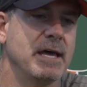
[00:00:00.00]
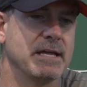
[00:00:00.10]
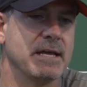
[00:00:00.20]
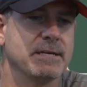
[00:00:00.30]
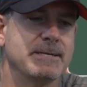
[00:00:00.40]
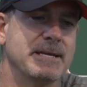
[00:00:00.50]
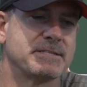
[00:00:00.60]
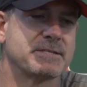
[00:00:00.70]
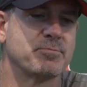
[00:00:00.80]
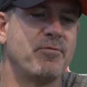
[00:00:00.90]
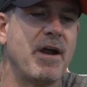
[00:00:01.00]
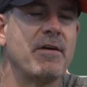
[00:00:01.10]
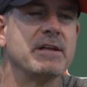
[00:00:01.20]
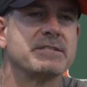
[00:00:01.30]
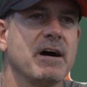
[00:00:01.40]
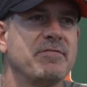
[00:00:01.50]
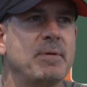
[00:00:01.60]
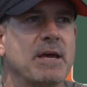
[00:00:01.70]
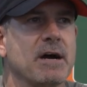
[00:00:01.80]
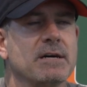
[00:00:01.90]
It's very tough
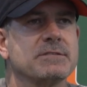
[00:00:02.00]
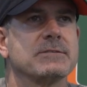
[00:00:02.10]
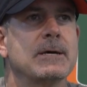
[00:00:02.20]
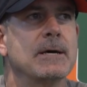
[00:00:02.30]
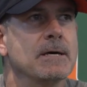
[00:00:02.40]
because